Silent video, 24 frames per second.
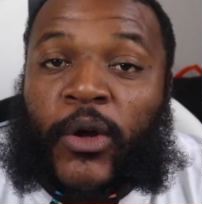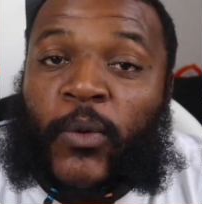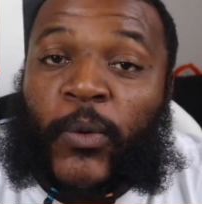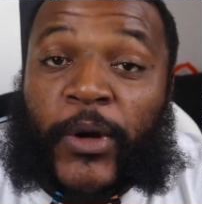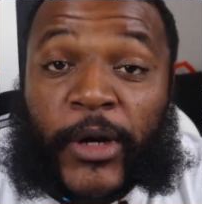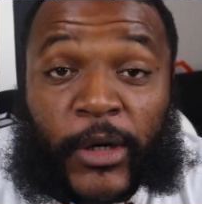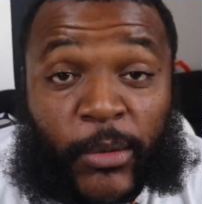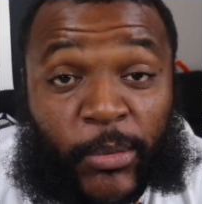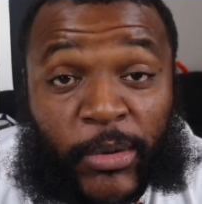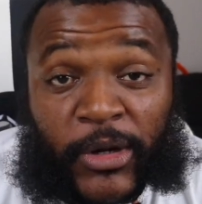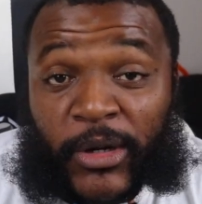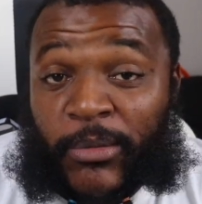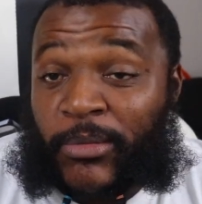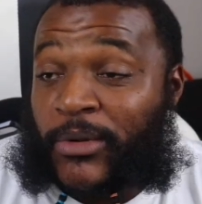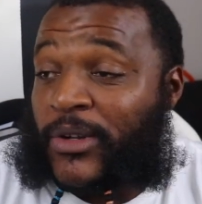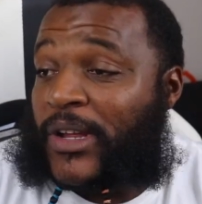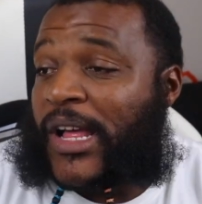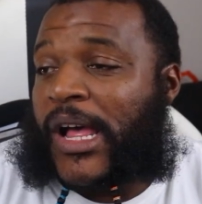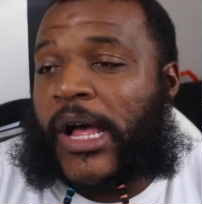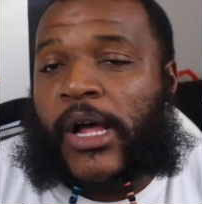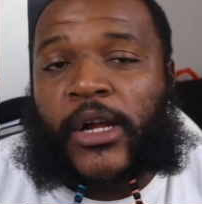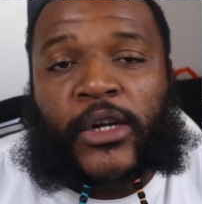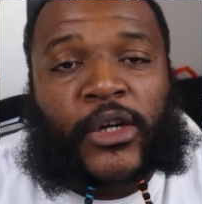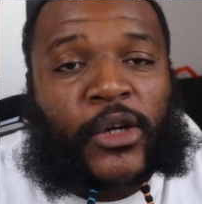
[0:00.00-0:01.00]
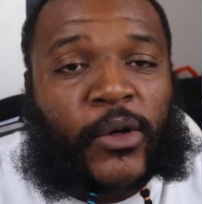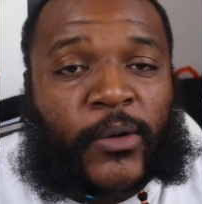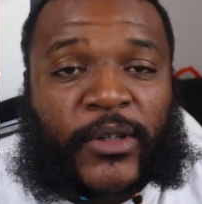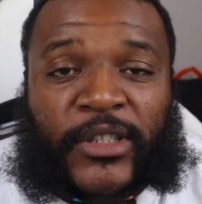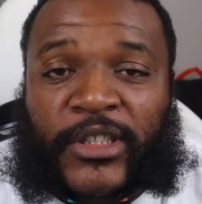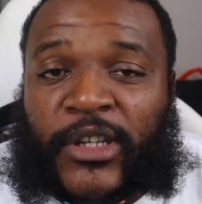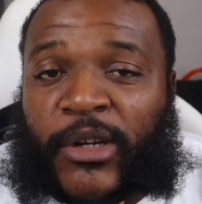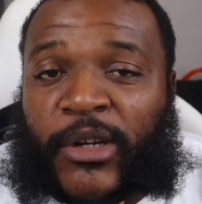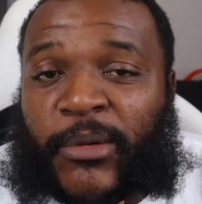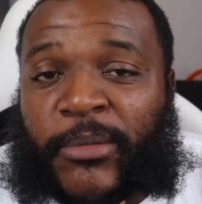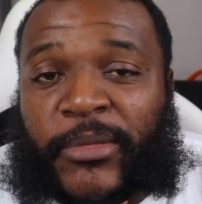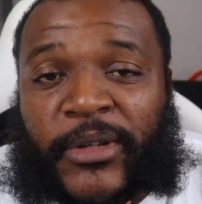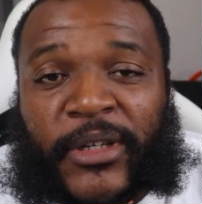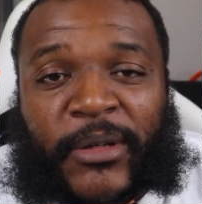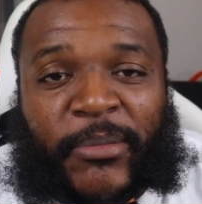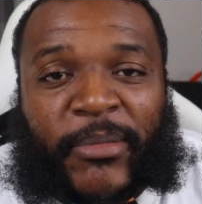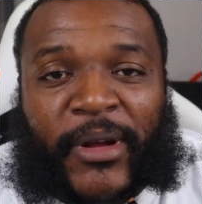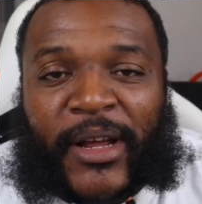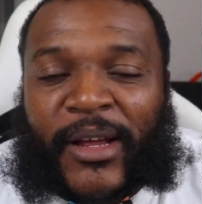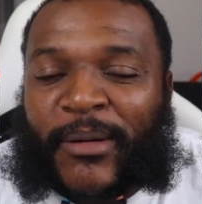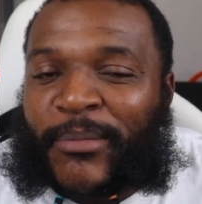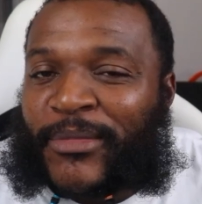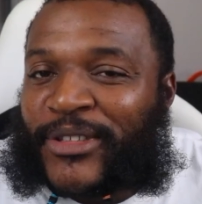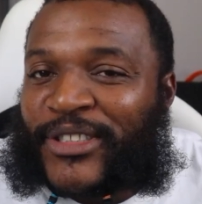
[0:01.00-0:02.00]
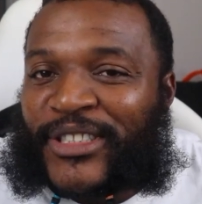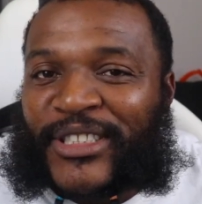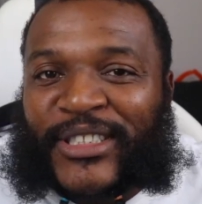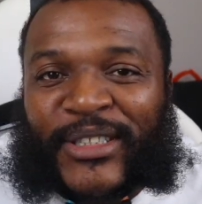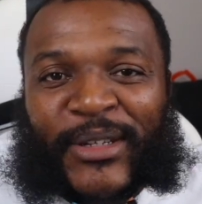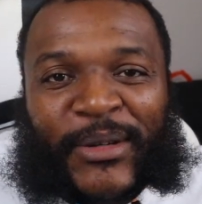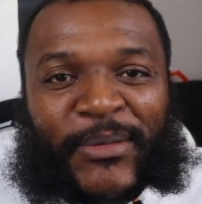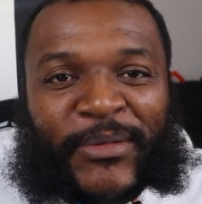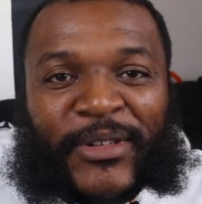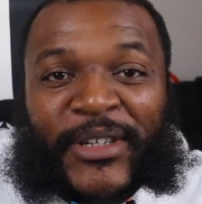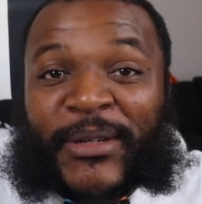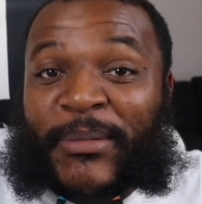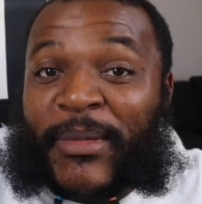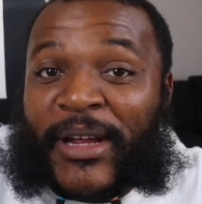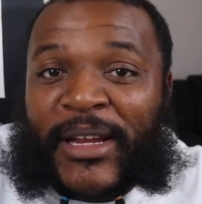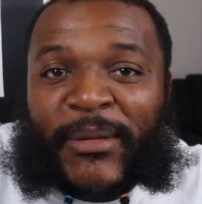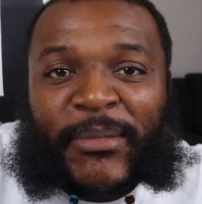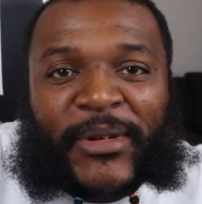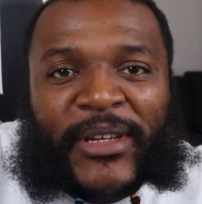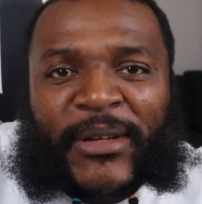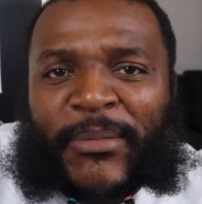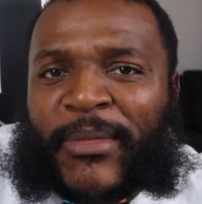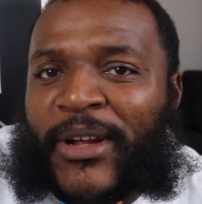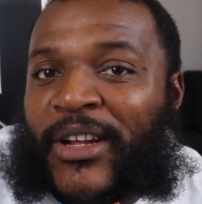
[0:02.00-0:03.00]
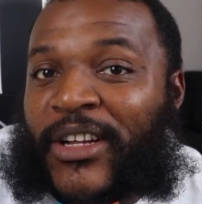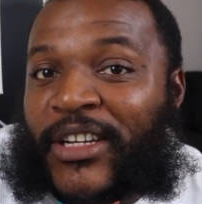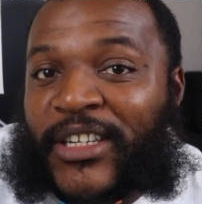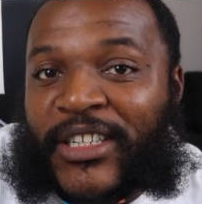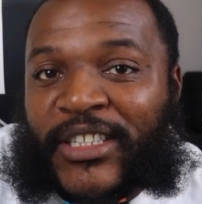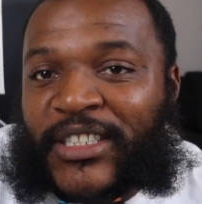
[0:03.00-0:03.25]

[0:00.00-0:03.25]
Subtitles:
We the people. I don't know what it's gonna be about, but you know what? It might be about